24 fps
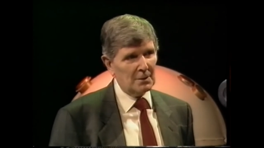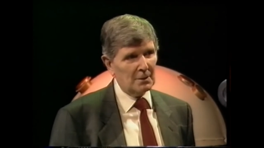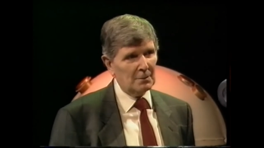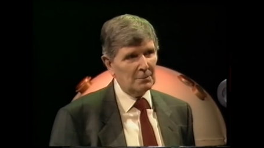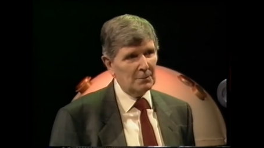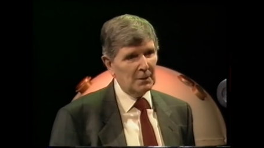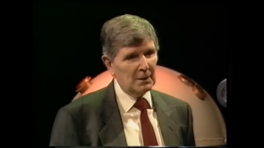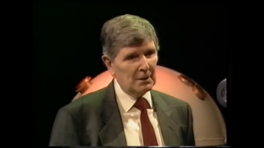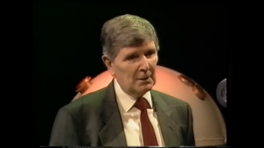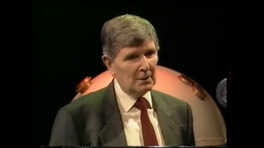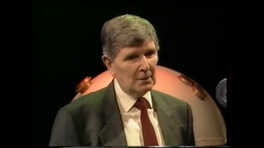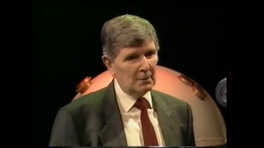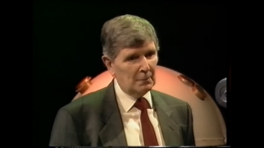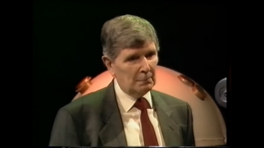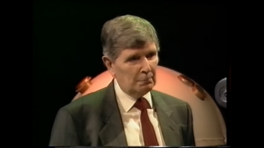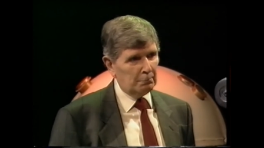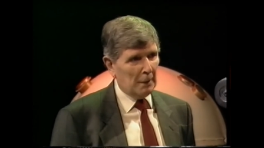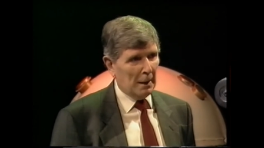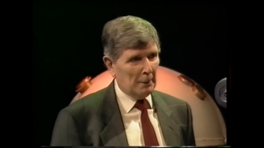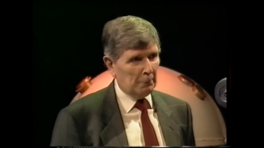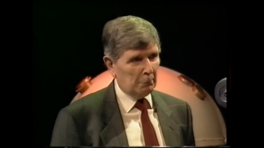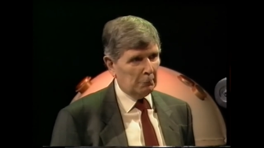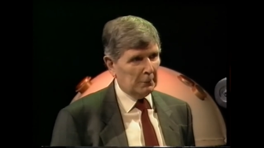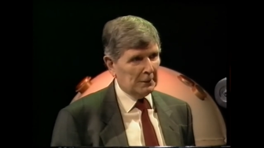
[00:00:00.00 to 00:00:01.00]
So
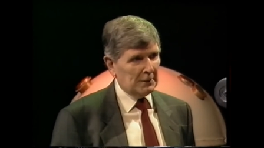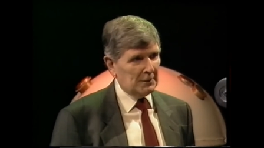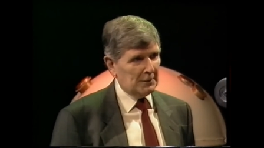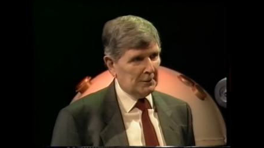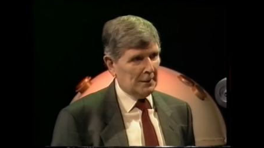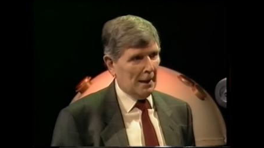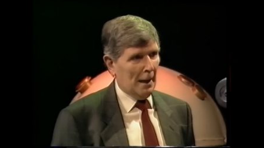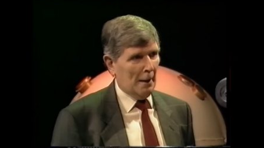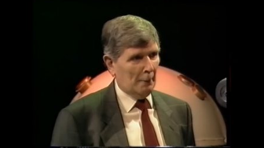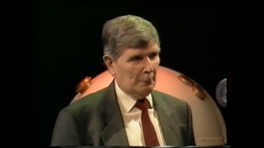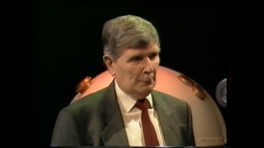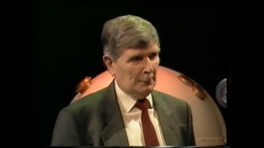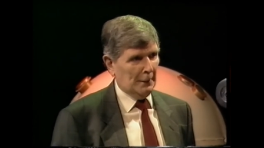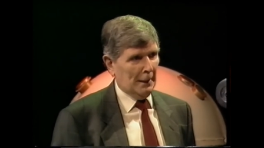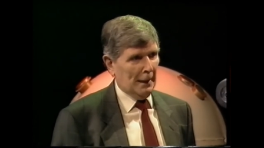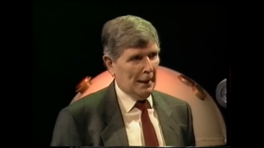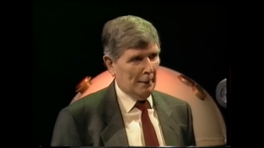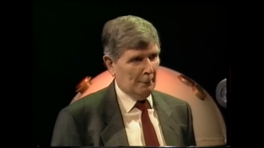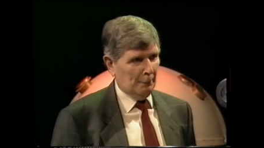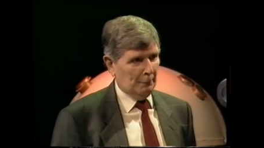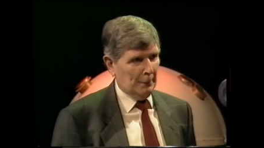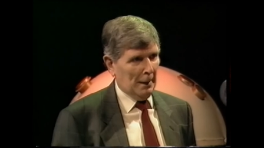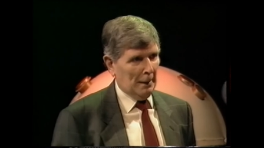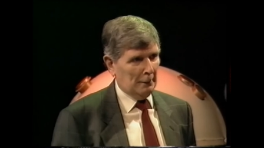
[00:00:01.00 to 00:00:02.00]
Mum was down
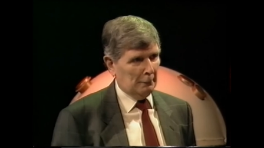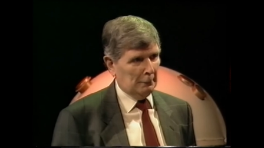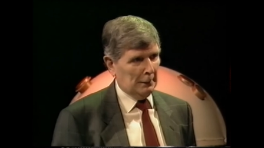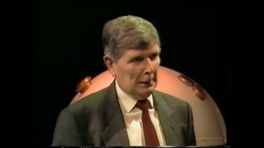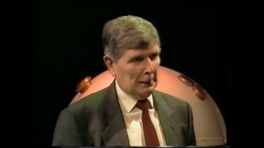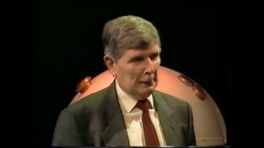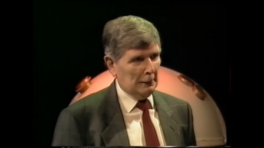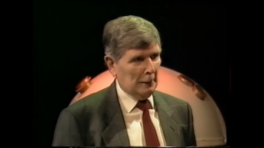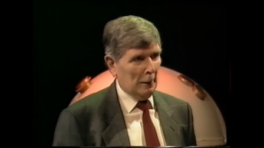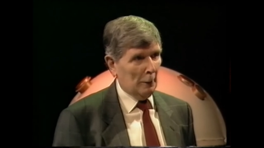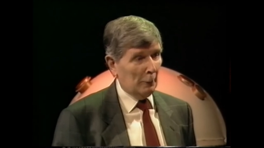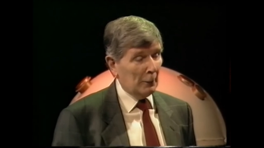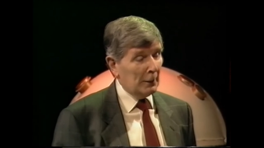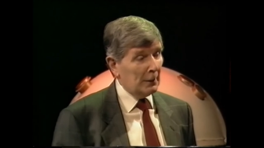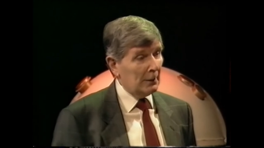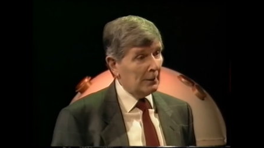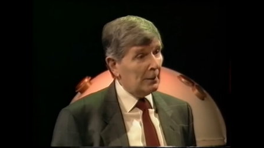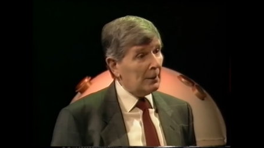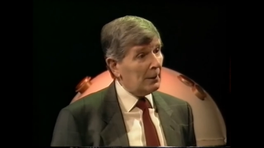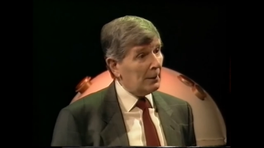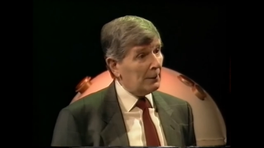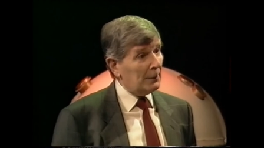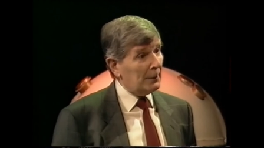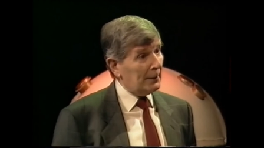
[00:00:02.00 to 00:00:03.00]
there, very low,
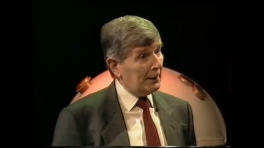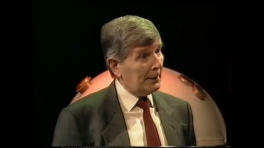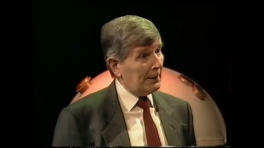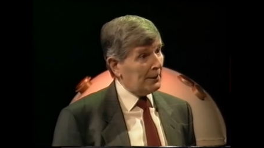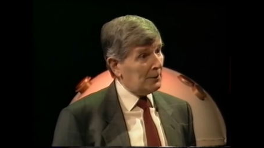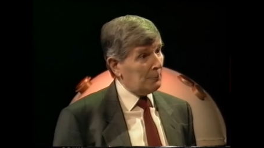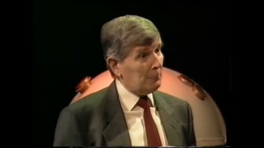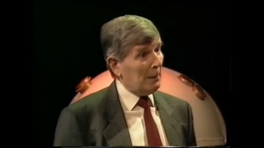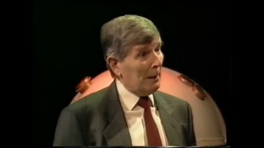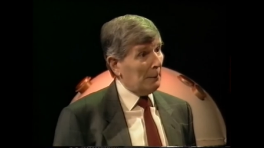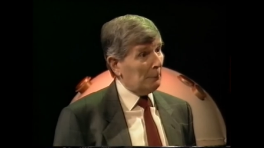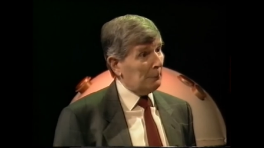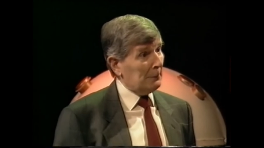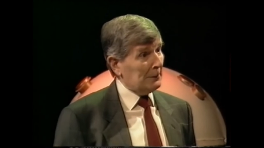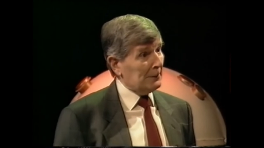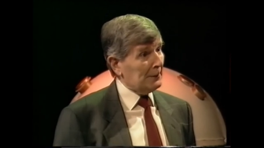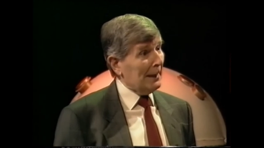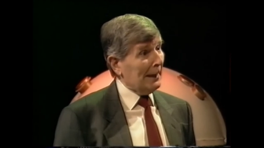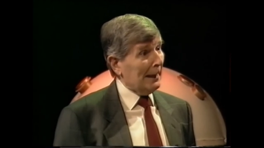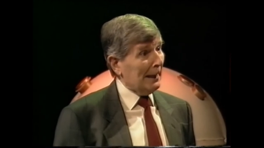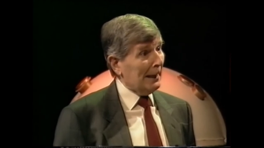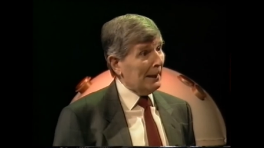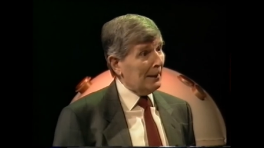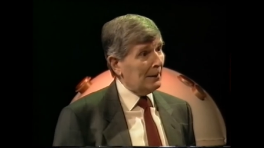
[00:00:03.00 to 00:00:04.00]
and the next Mum
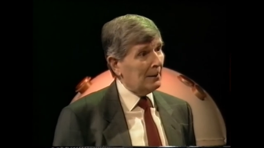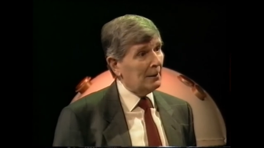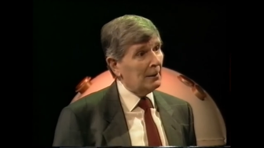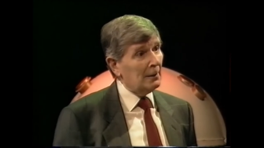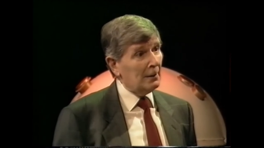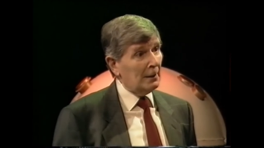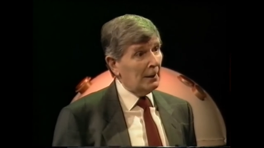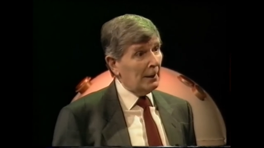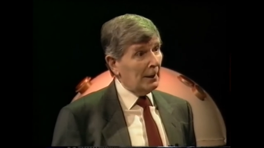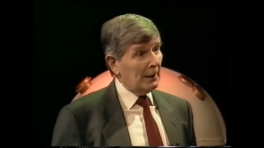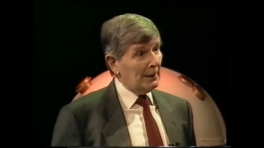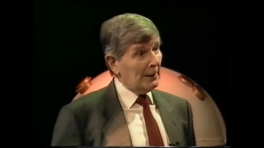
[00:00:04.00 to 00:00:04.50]
was there,